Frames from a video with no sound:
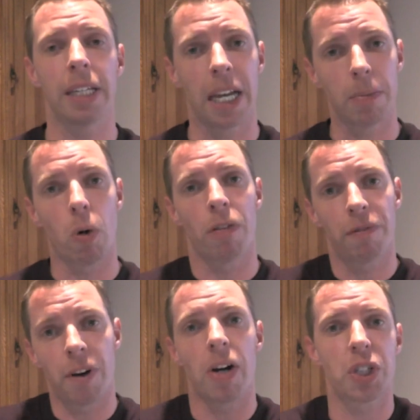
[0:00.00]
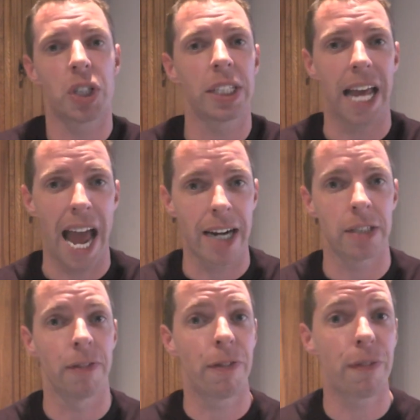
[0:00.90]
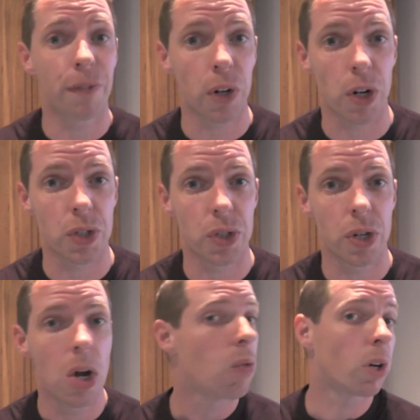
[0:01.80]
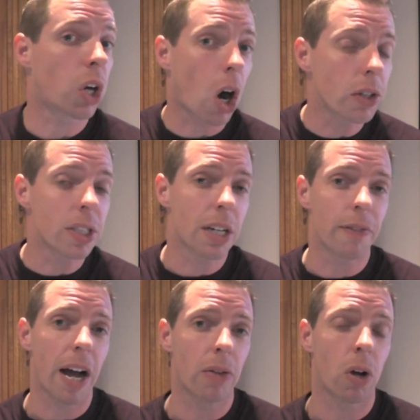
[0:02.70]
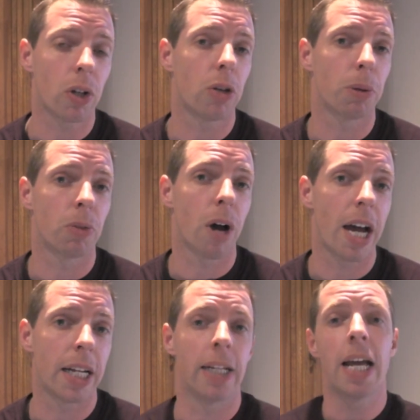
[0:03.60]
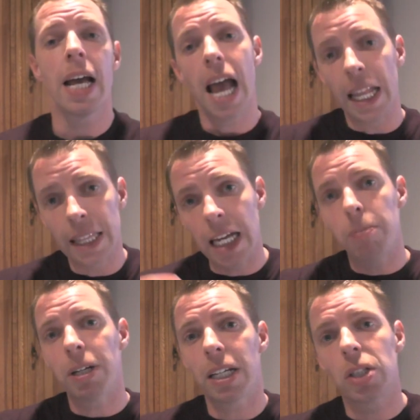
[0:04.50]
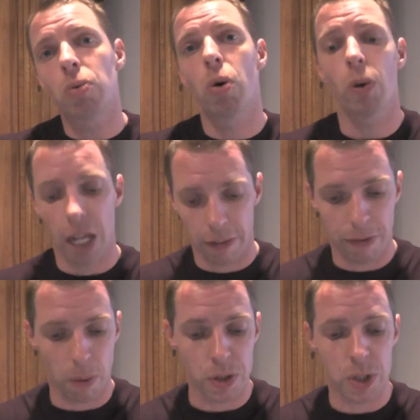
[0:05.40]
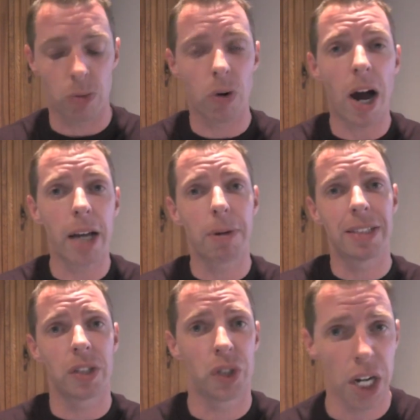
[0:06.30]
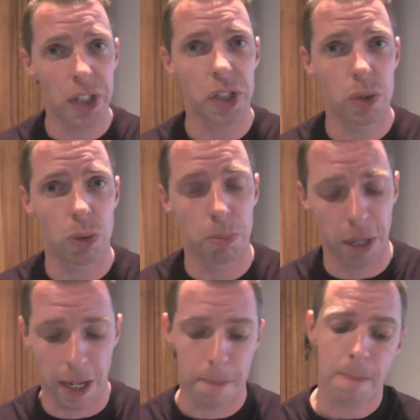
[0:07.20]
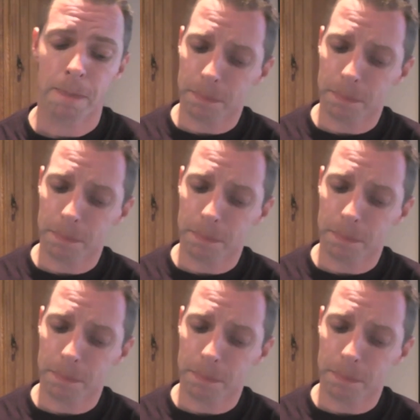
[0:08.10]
and get more functionally active first, regardless of how long you've been riding, and then begin to roll that forward. So Ryan, my suggestions would be,